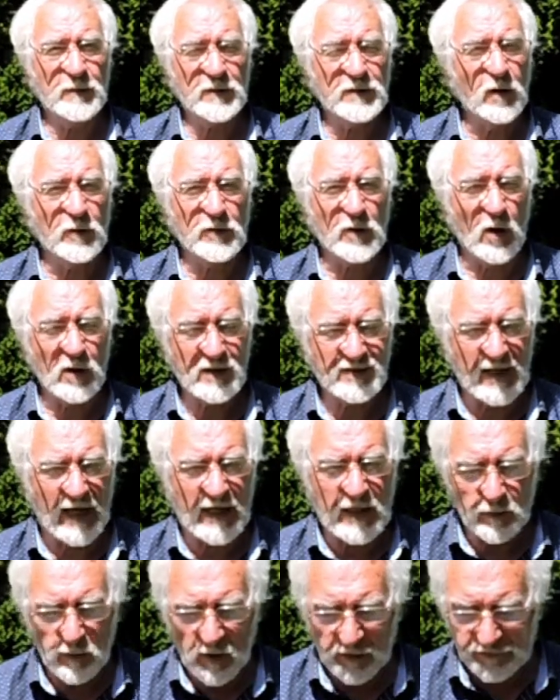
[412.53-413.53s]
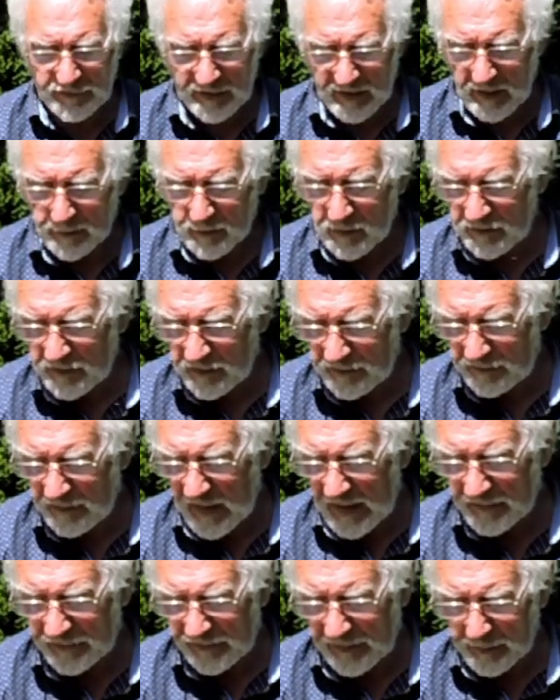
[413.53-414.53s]
We don't know exactly what's in it, but there's a
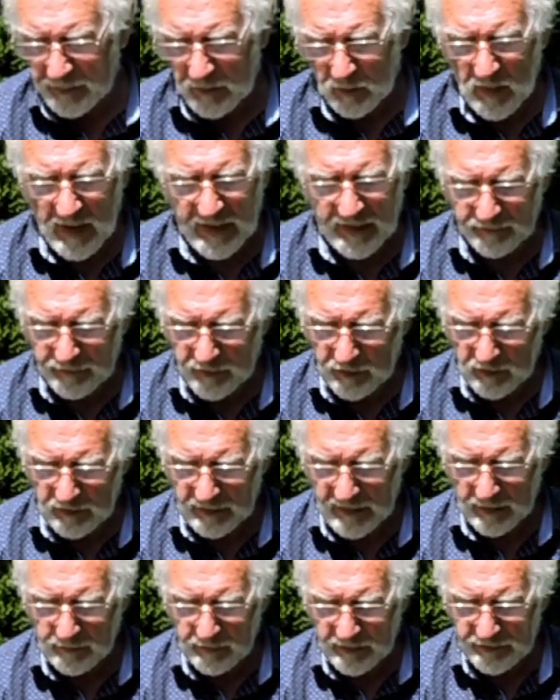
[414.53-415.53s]
very simple way of doing that.